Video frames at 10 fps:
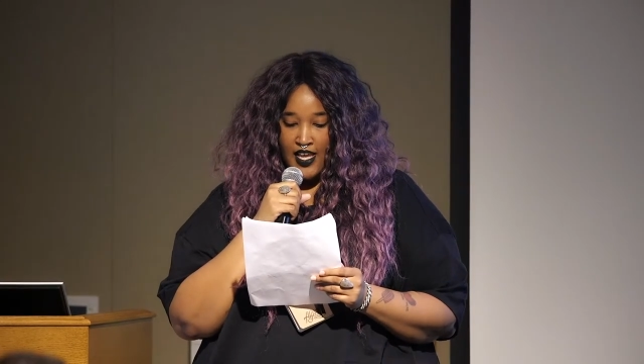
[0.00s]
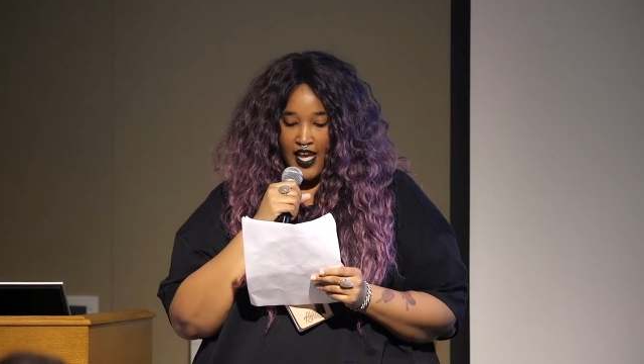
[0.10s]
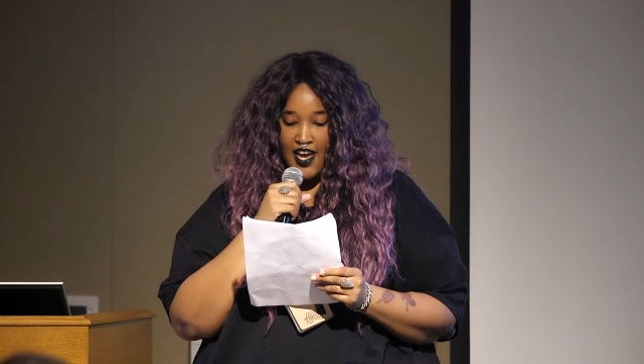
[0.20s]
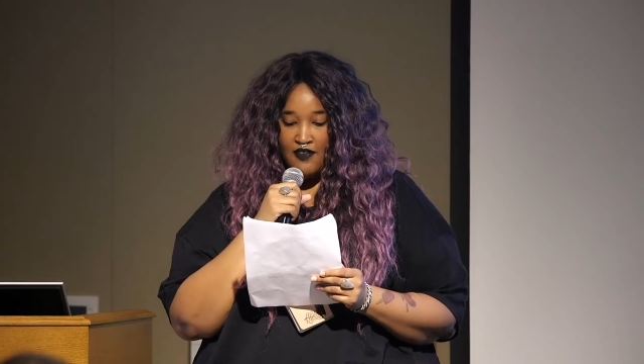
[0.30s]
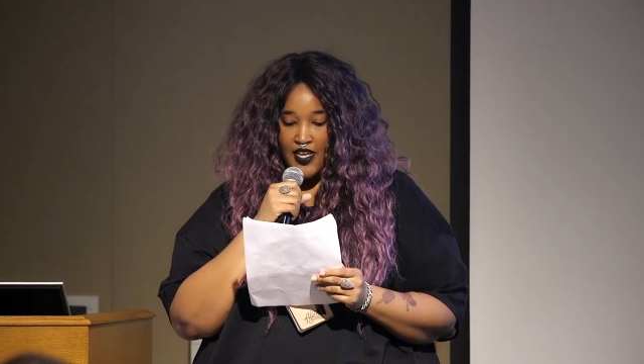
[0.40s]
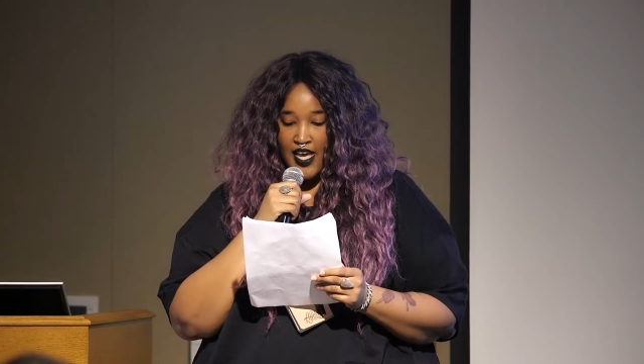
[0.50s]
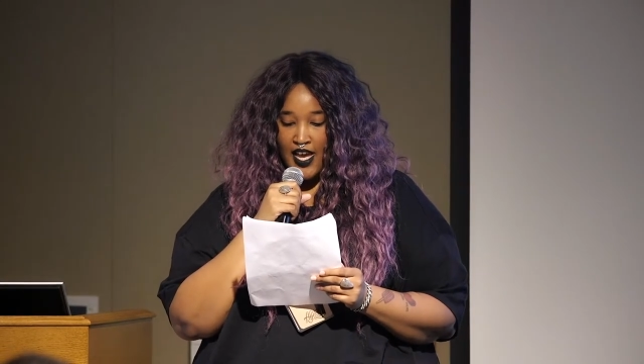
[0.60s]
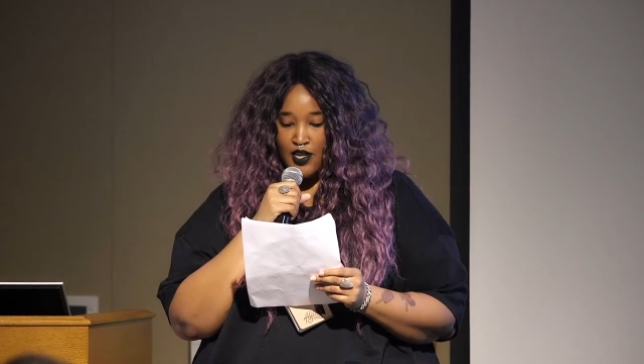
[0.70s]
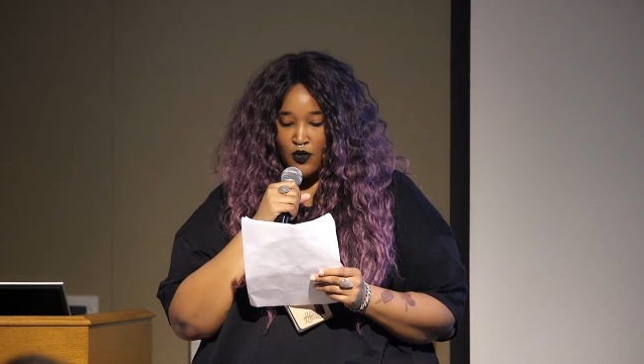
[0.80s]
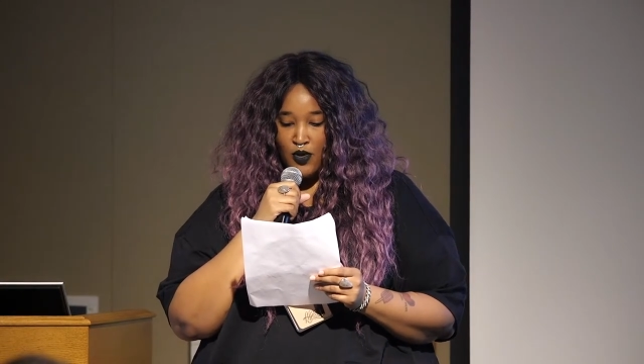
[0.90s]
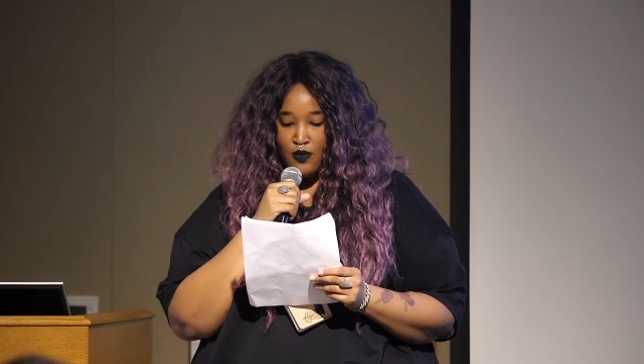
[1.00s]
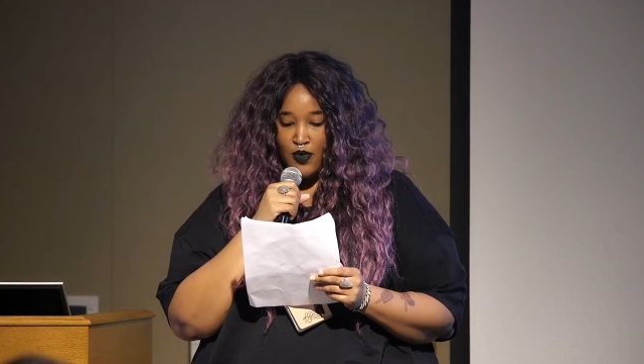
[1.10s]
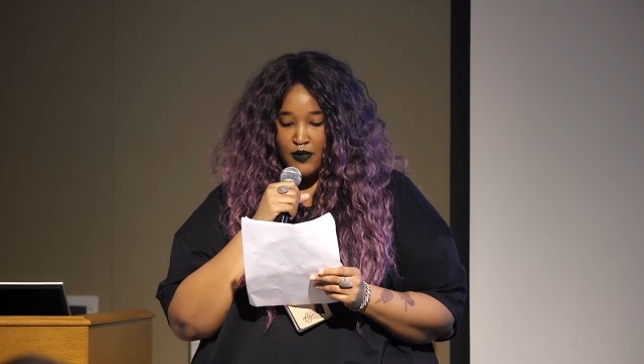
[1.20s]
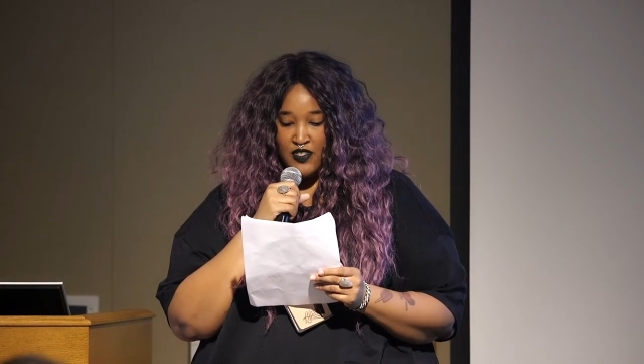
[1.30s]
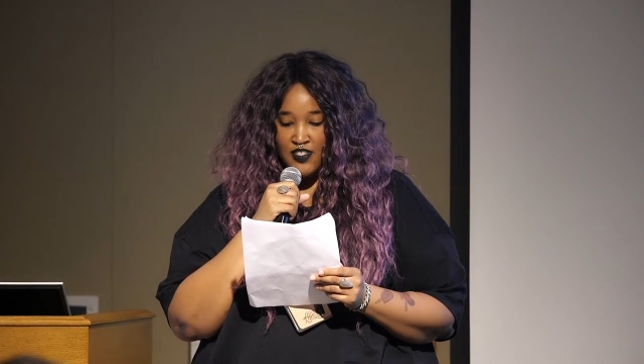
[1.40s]
Having adequate
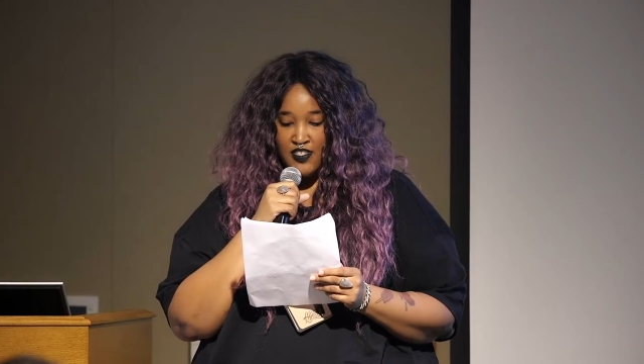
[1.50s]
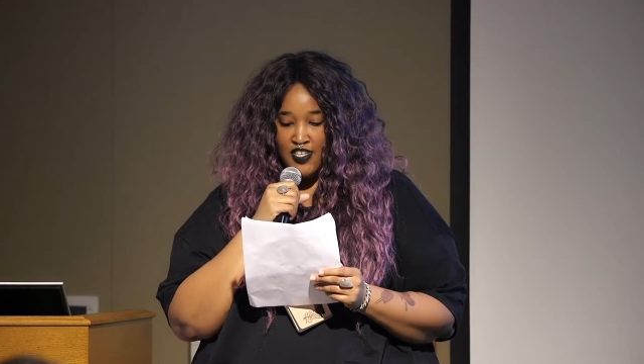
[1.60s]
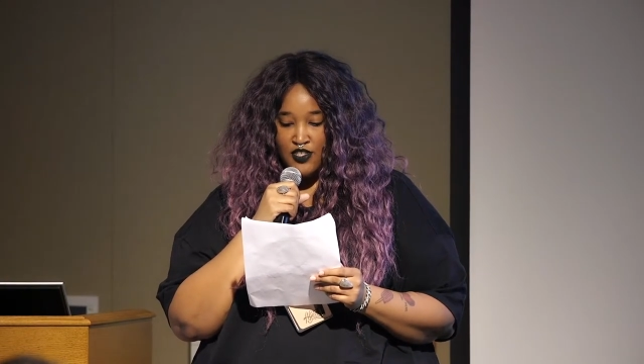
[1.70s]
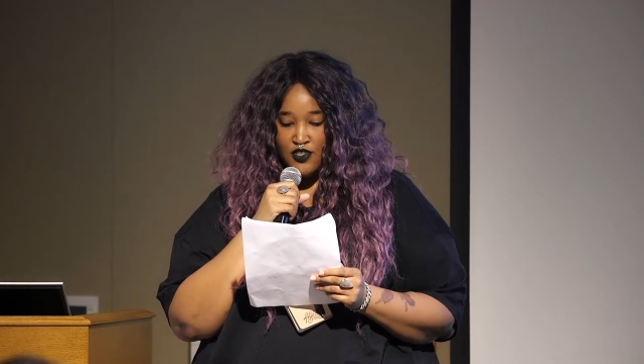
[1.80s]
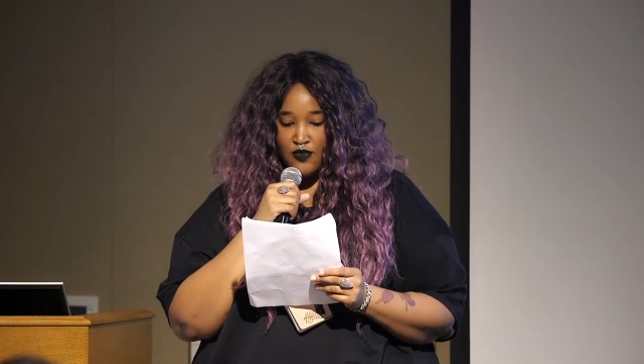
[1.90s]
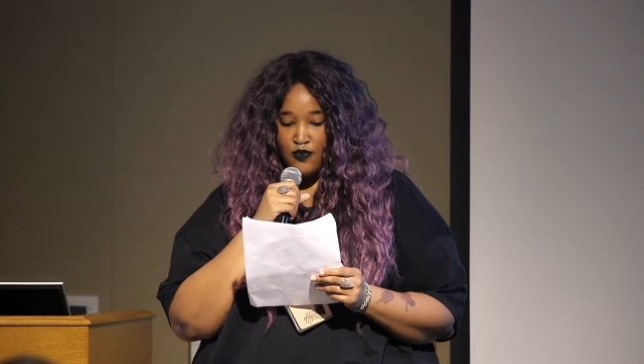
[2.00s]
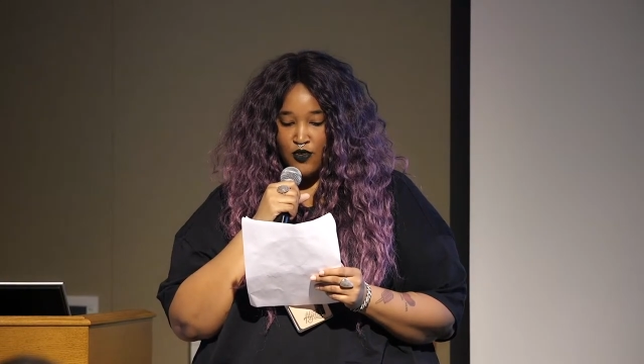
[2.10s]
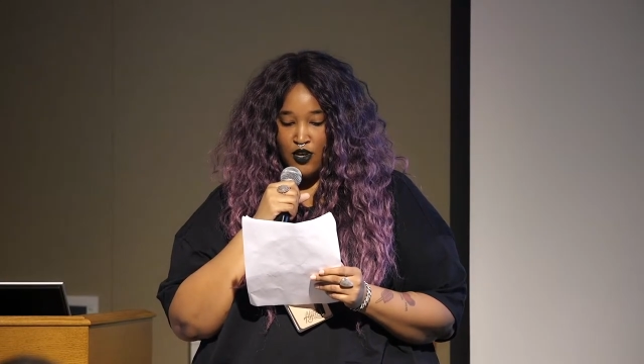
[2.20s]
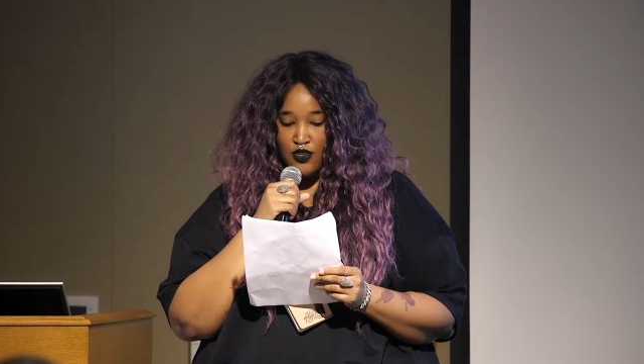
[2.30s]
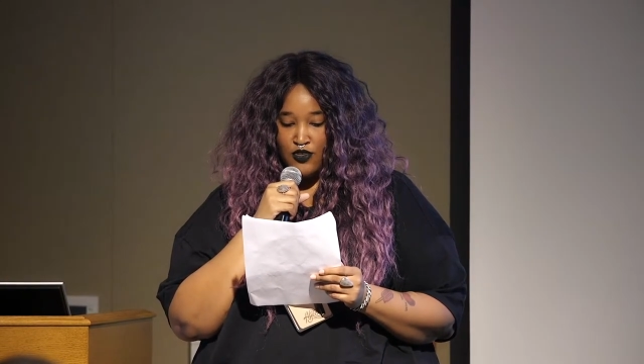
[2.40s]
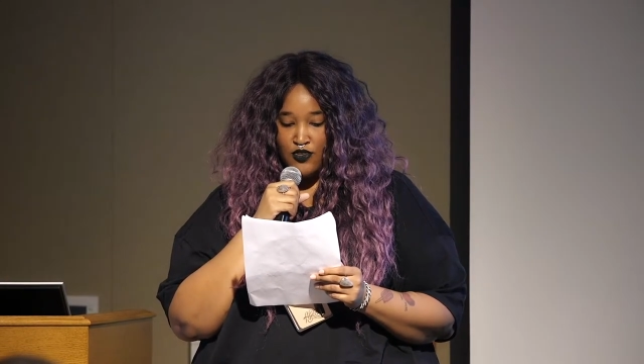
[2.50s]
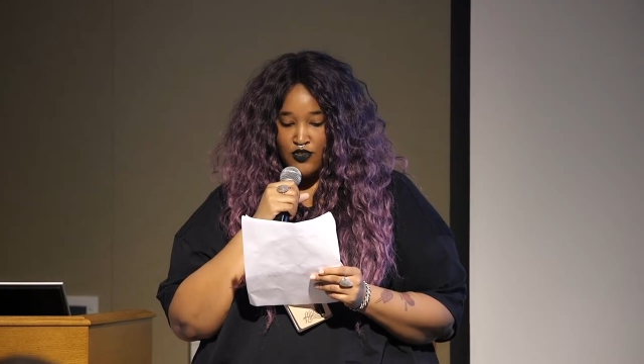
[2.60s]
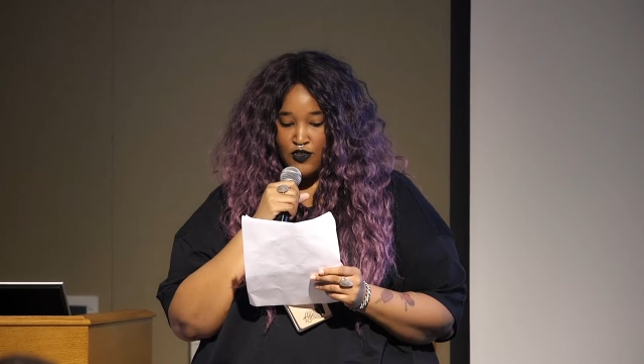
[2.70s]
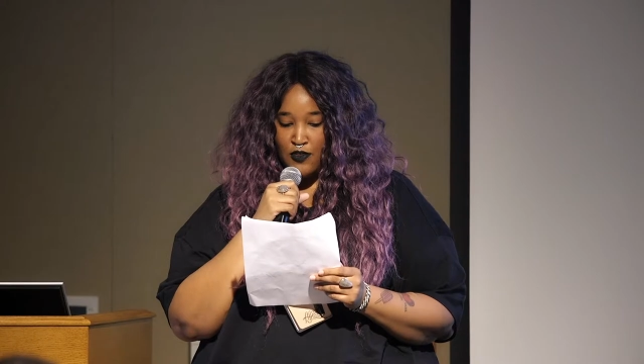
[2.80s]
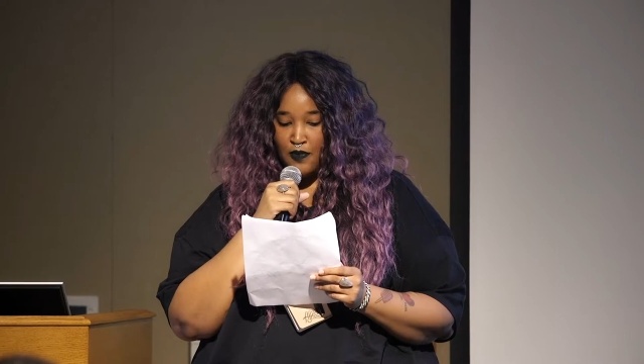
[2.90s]
representation for
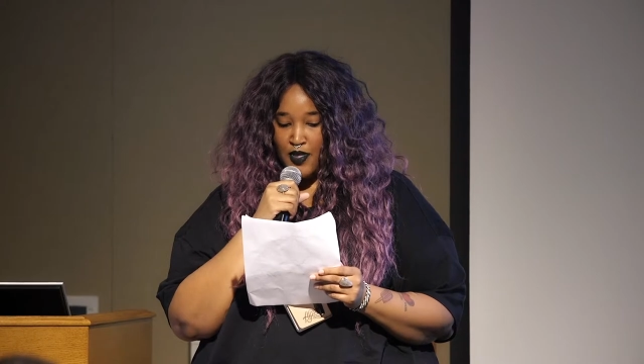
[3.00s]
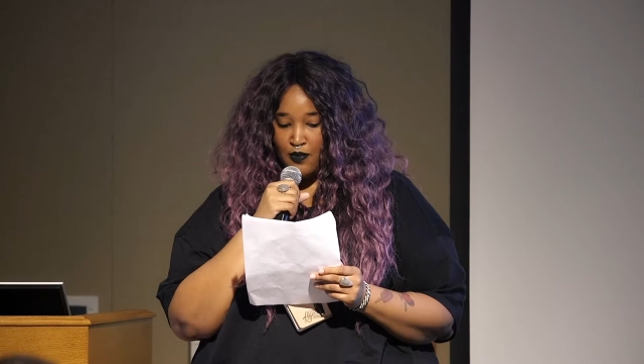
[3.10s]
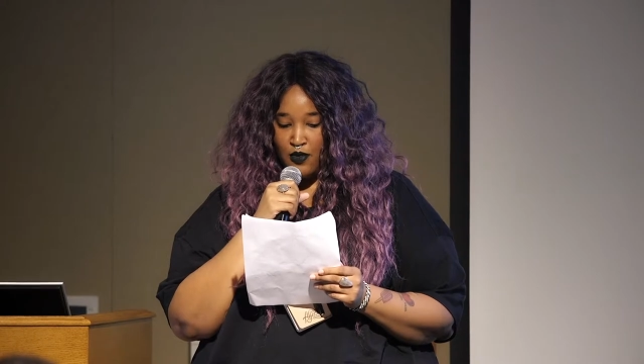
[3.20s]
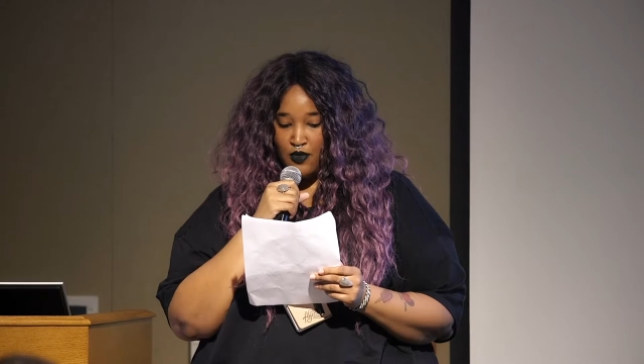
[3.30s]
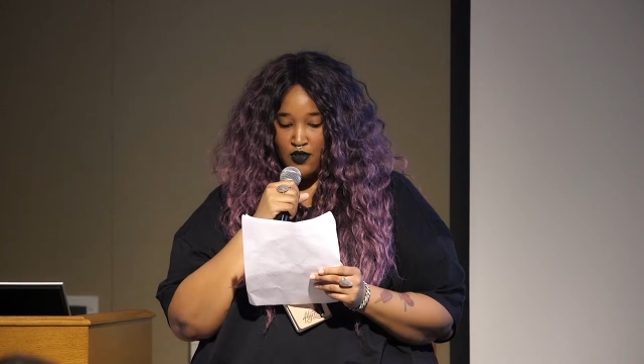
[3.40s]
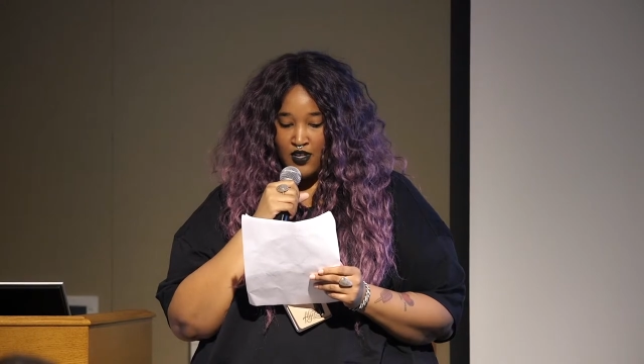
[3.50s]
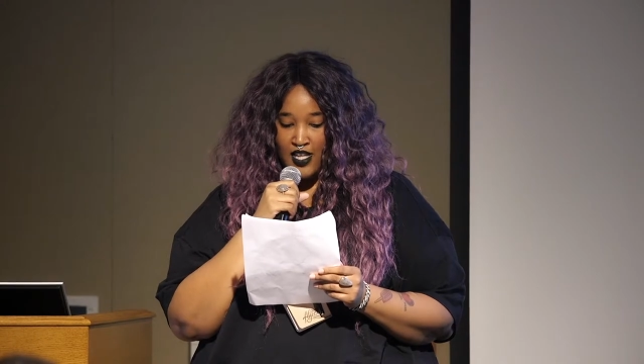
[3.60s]
underserved people